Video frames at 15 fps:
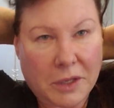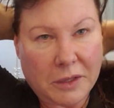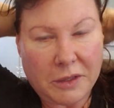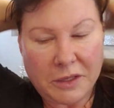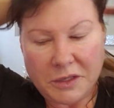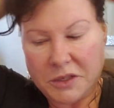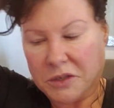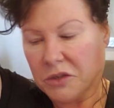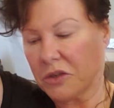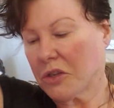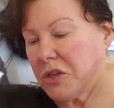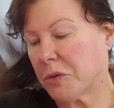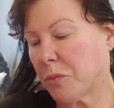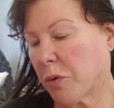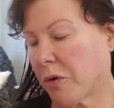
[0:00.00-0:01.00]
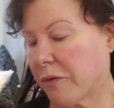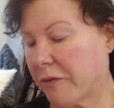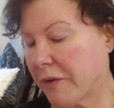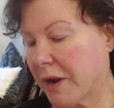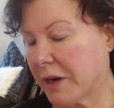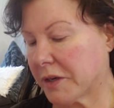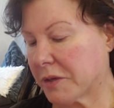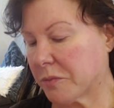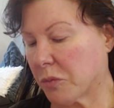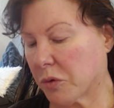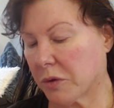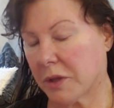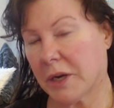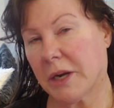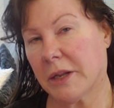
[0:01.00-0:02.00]
And this is to prevent,
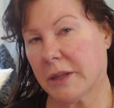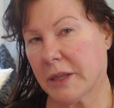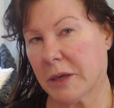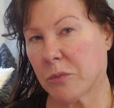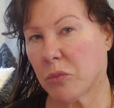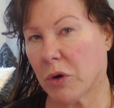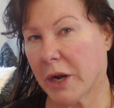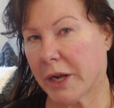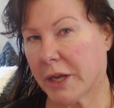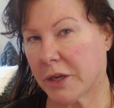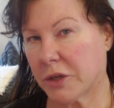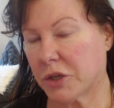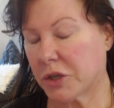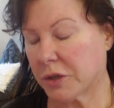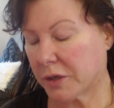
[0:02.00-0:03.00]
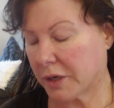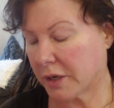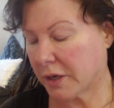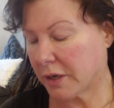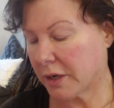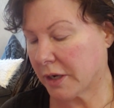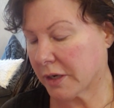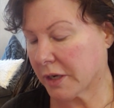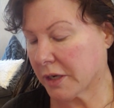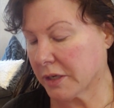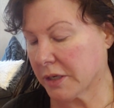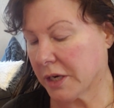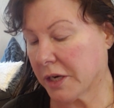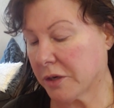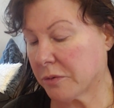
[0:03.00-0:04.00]
more than anything, breakage and
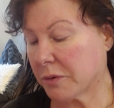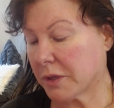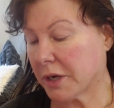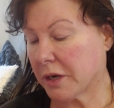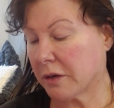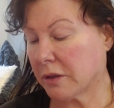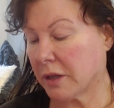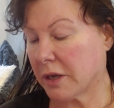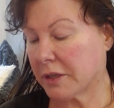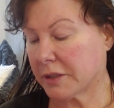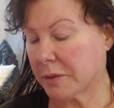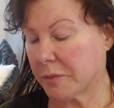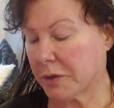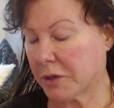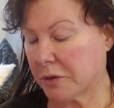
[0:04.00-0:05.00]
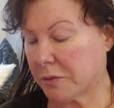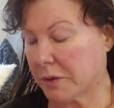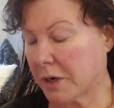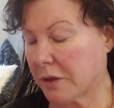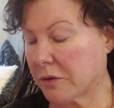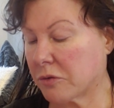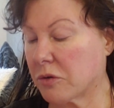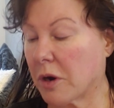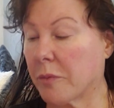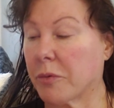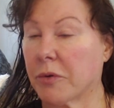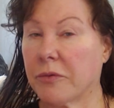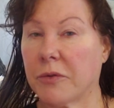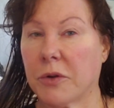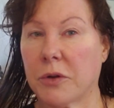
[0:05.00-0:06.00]
continual hair loss. I'm going to do another
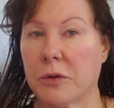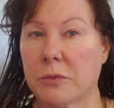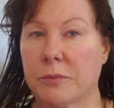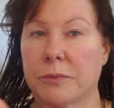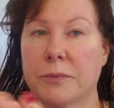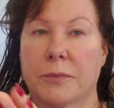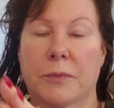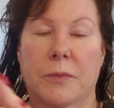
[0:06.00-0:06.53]
dropper full